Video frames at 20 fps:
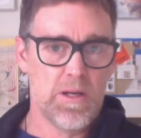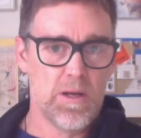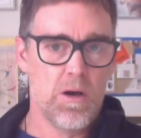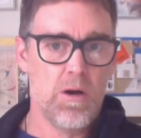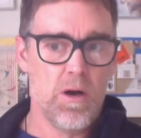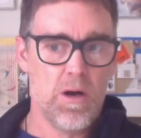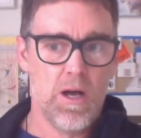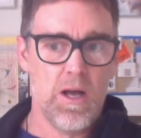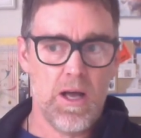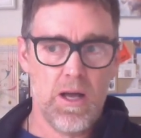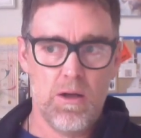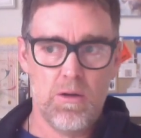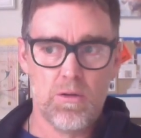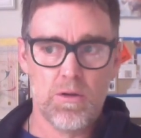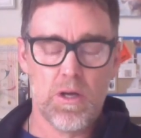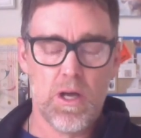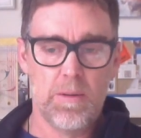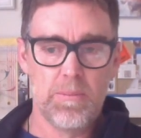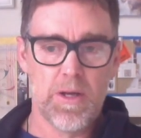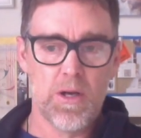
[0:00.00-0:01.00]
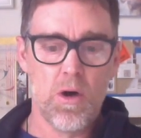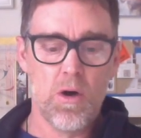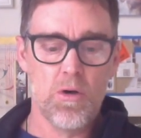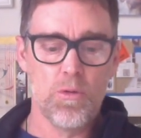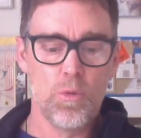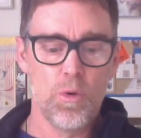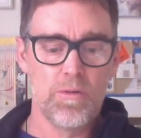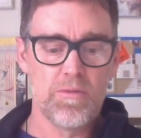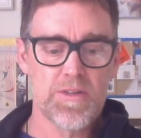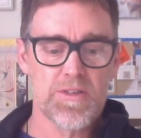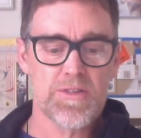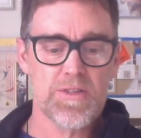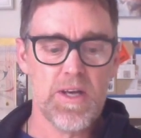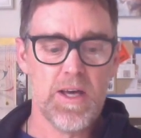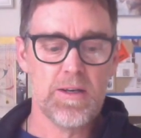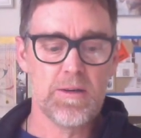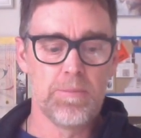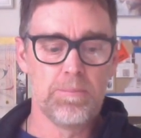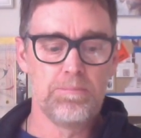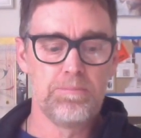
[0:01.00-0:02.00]
on all of a
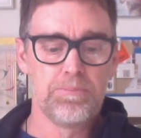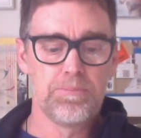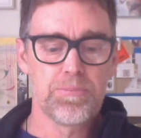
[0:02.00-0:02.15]
sudden.